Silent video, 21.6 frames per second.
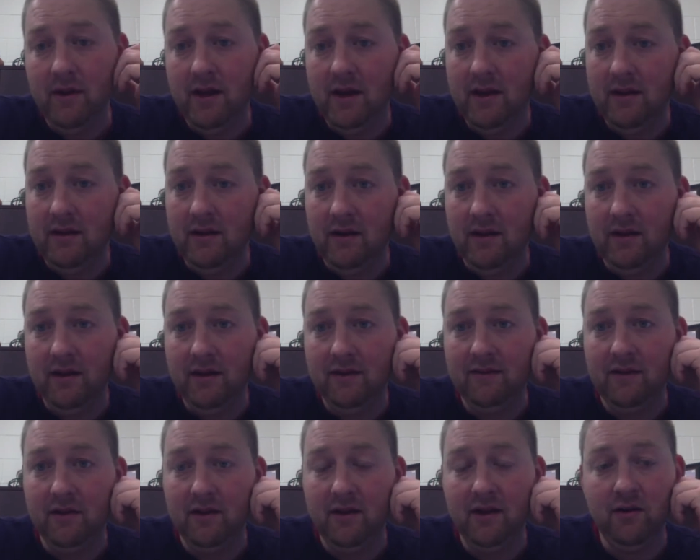And
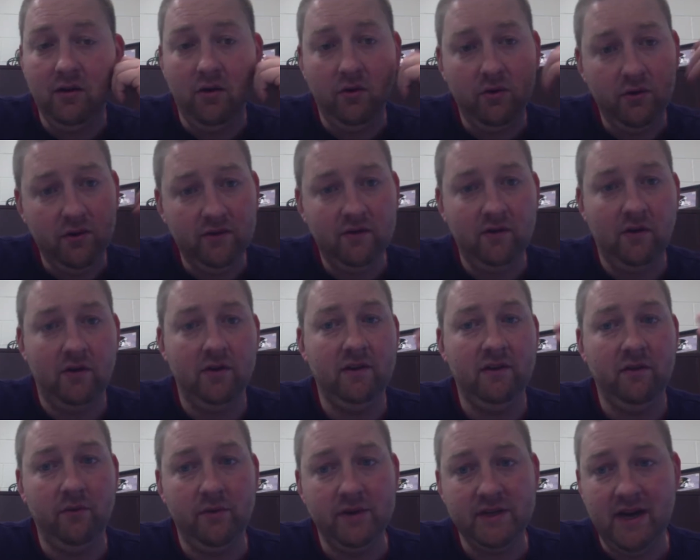as they're getting older and starting
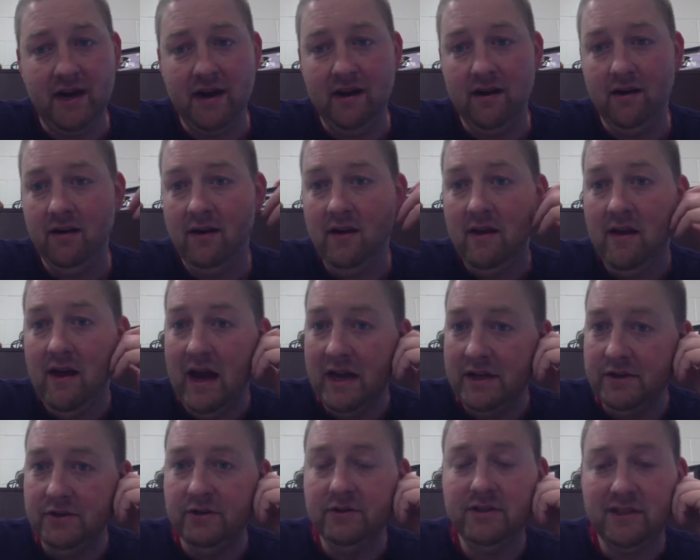to retire, I
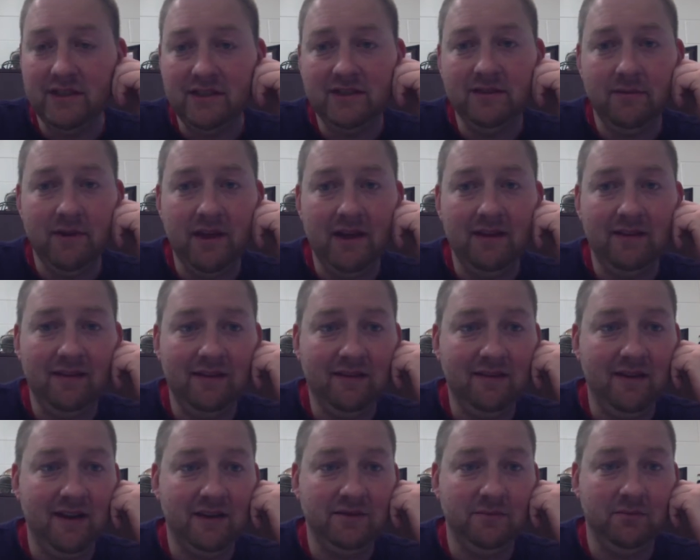do see some of that
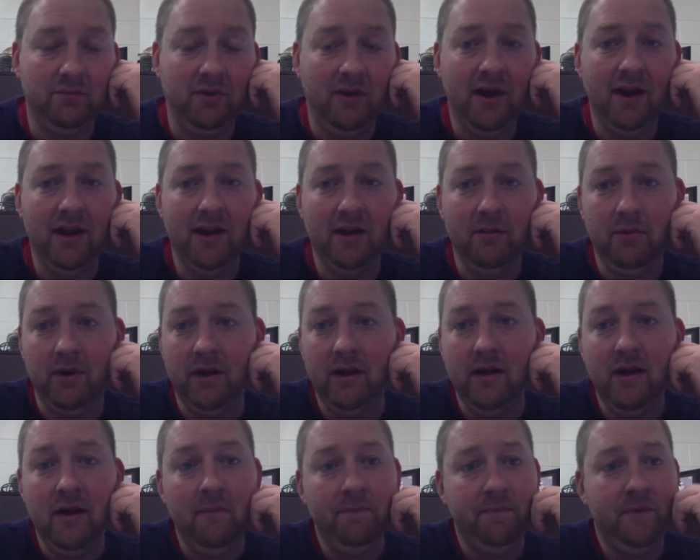succession planning. But
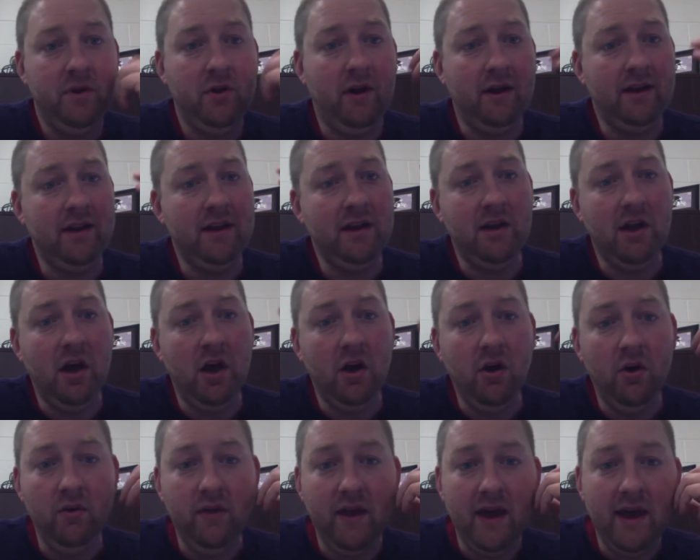I didn't
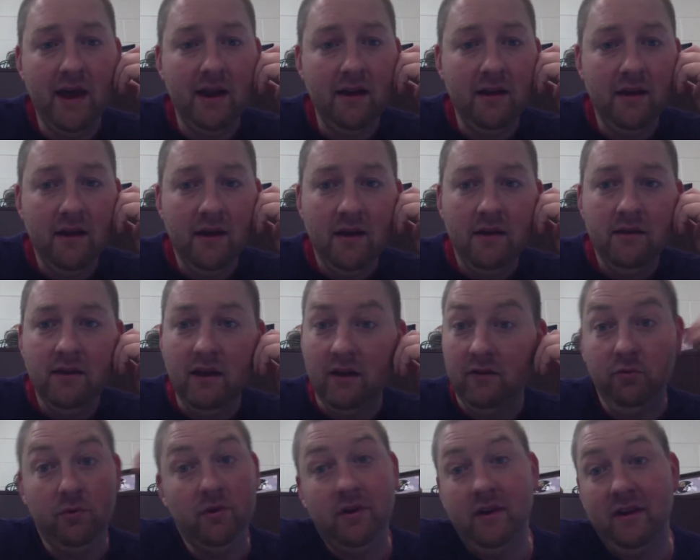know that
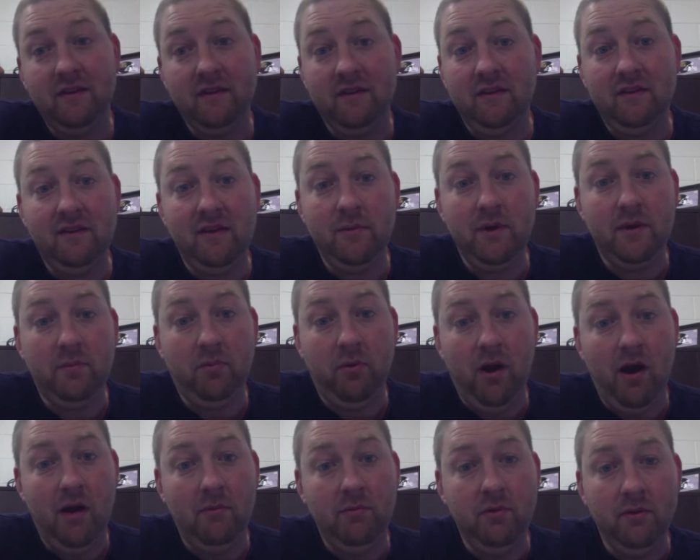that's really a systemic
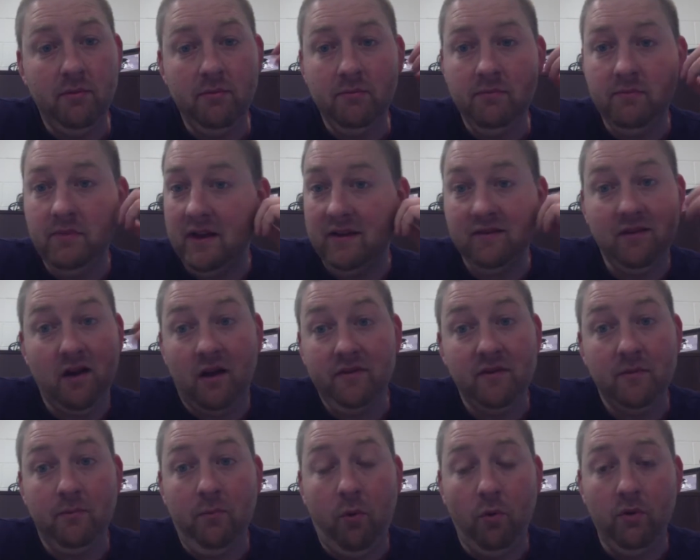problem, that it's
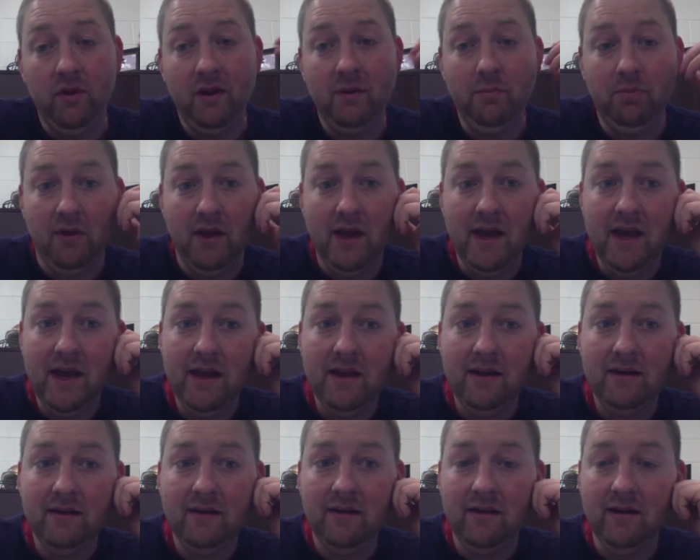often poorly
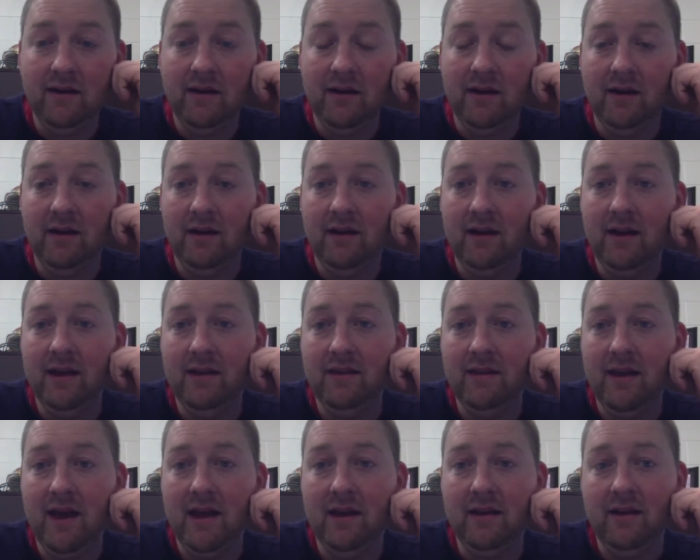planned,
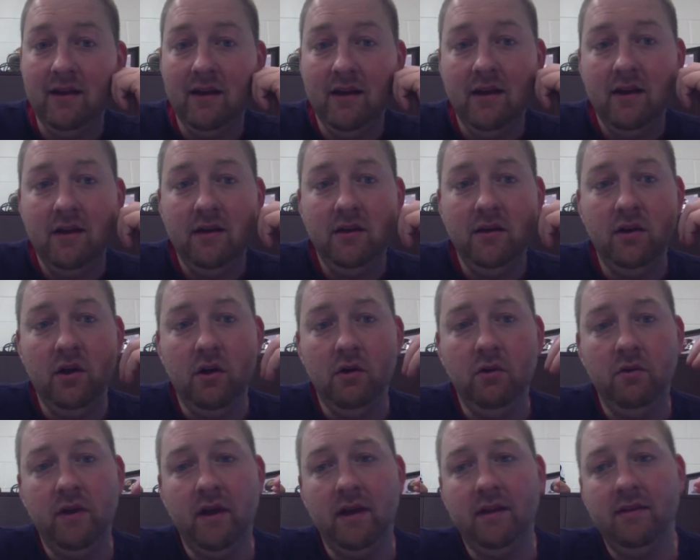and that
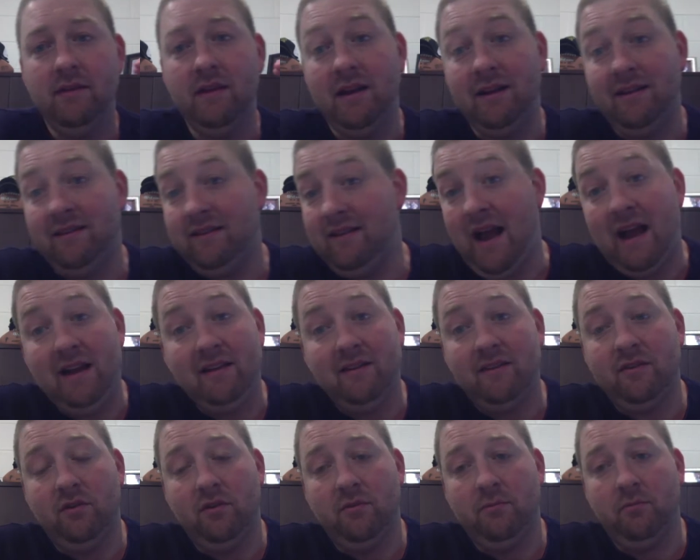that it's tied to
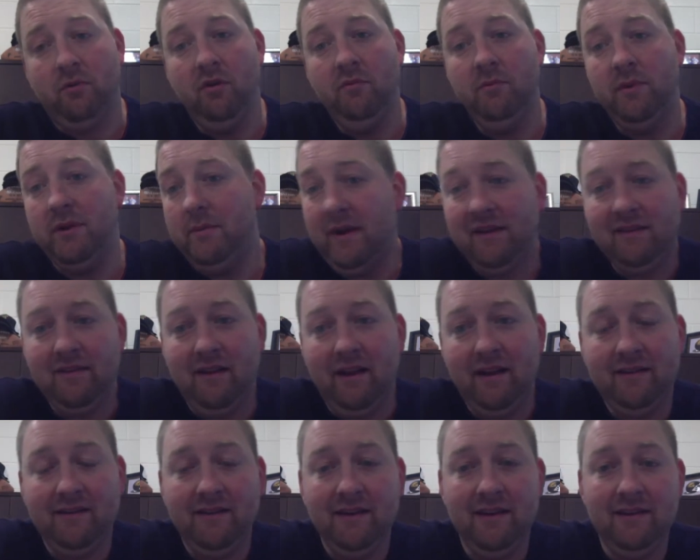school improvement. It makes a lot
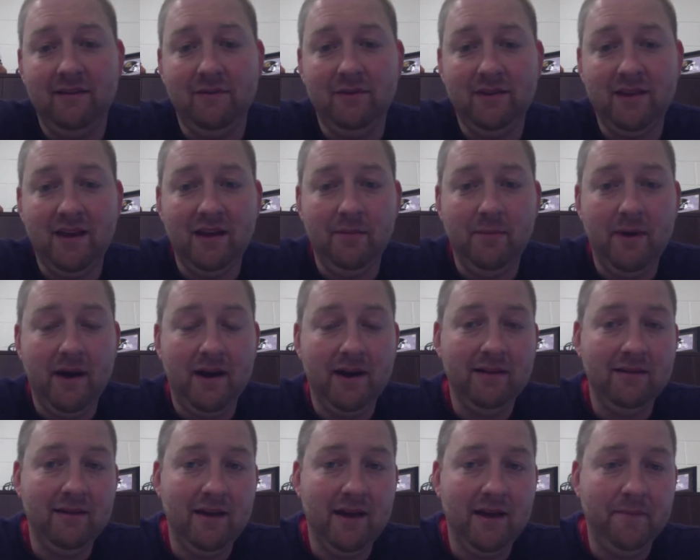of sense if you think about
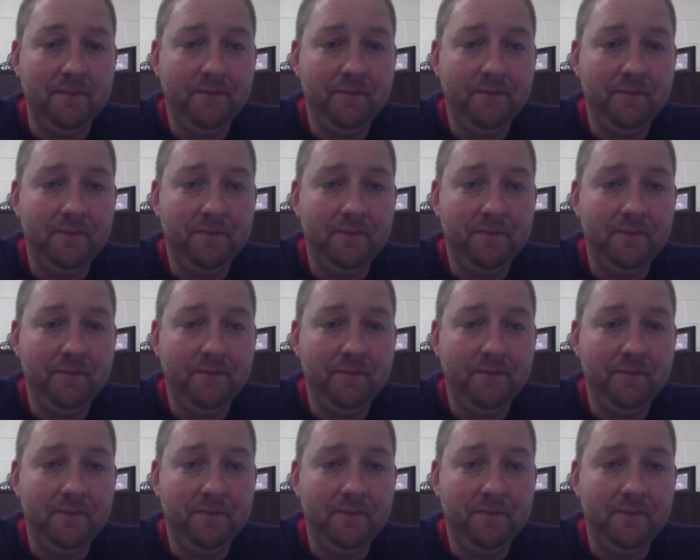it. That